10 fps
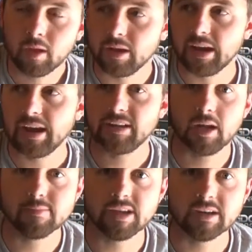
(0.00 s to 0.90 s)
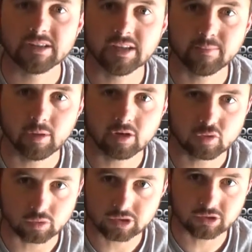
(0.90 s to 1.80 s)
9 times out of 10 birds
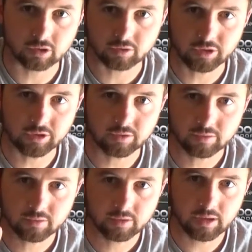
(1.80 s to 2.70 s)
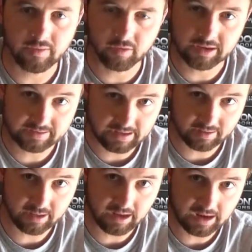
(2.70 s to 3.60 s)
will circle you, and they'll get down
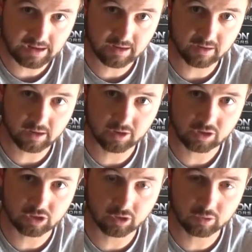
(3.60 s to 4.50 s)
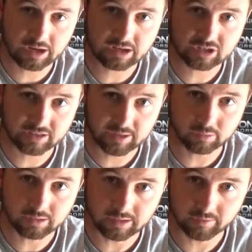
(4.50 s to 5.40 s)
to the 80 to 100 yard range, and they
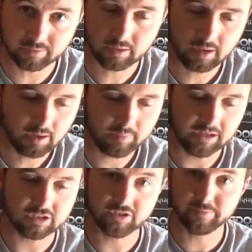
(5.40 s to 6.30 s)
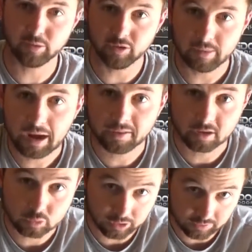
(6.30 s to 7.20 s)
will leave, because you blew them out of
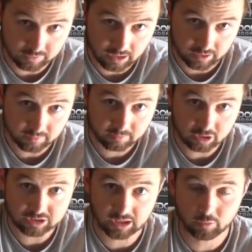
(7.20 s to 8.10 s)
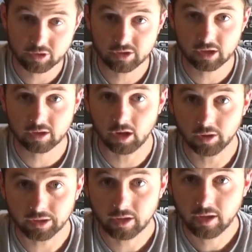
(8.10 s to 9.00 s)
there is what you've done. Just like when you're duck
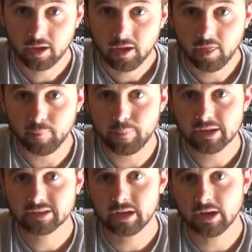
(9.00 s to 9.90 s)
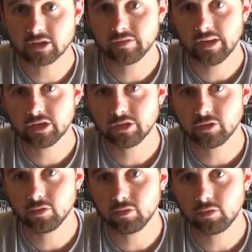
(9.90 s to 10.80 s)
calling. The best conservation
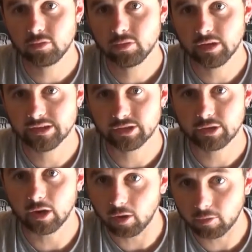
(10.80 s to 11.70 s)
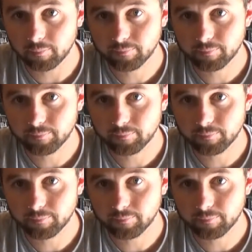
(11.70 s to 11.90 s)
tool is a call.